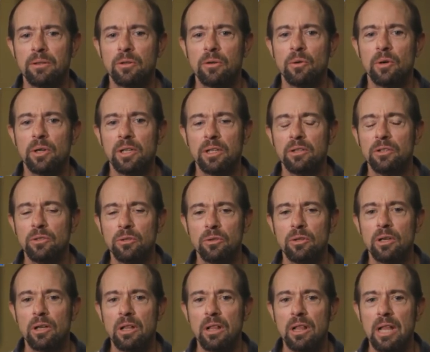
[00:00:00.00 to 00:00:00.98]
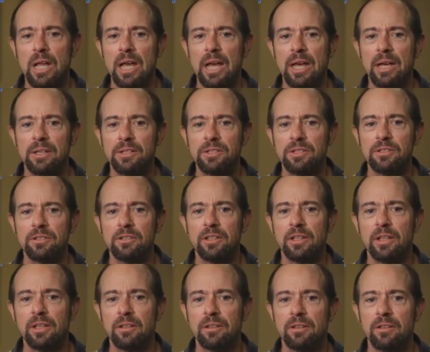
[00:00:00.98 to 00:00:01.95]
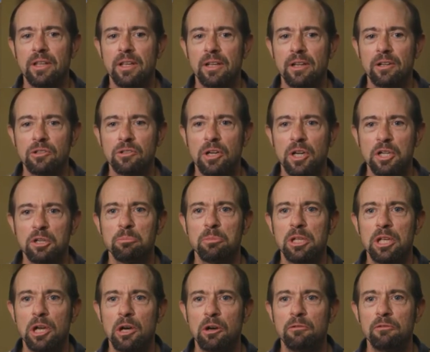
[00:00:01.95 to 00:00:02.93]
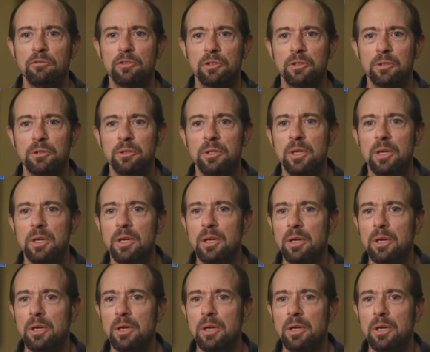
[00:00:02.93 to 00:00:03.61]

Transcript: going into a class that they are trying to be helpful,